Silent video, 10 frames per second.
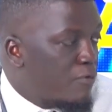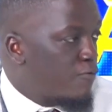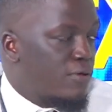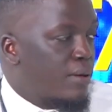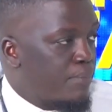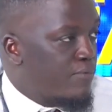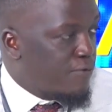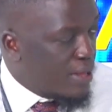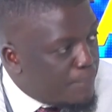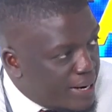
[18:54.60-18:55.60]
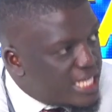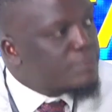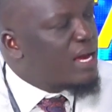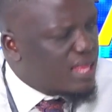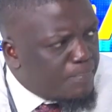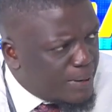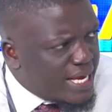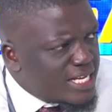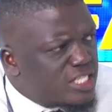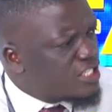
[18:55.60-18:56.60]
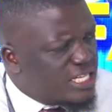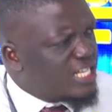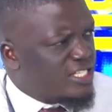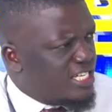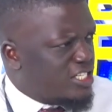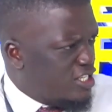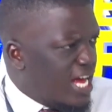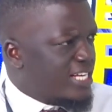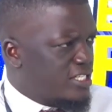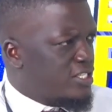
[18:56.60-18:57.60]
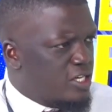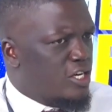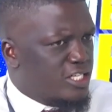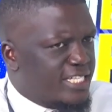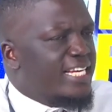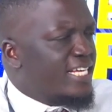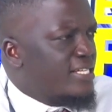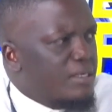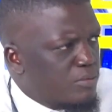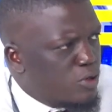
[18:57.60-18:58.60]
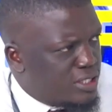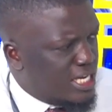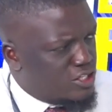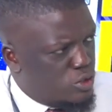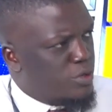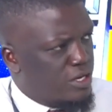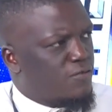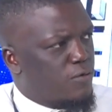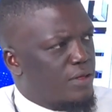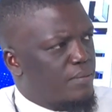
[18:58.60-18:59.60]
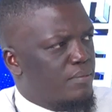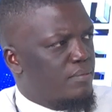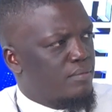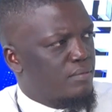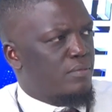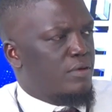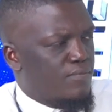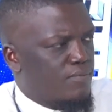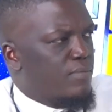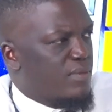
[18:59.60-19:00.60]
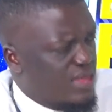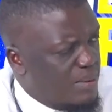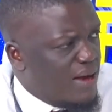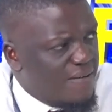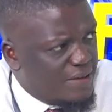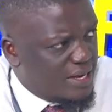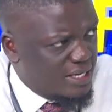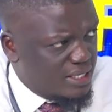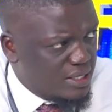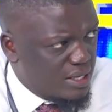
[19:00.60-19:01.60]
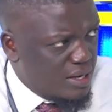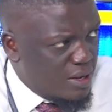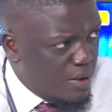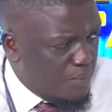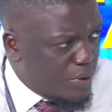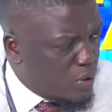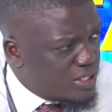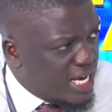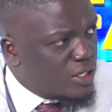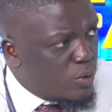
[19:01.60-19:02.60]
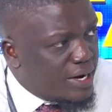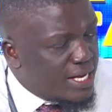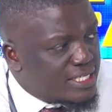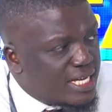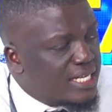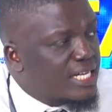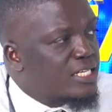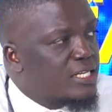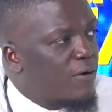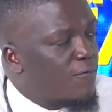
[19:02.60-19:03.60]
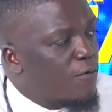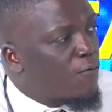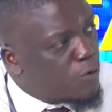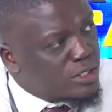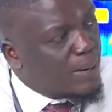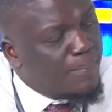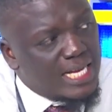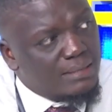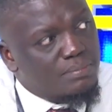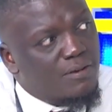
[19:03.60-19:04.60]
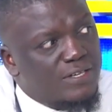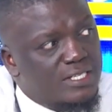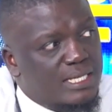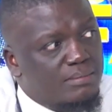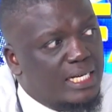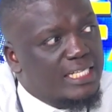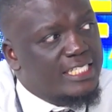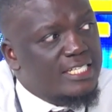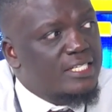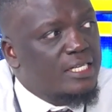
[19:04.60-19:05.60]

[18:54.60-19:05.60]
For the players by the players. That is just us telling them, not us doing it for them. Them having it. Because I do understand that, of course, the players must be facing some challenges,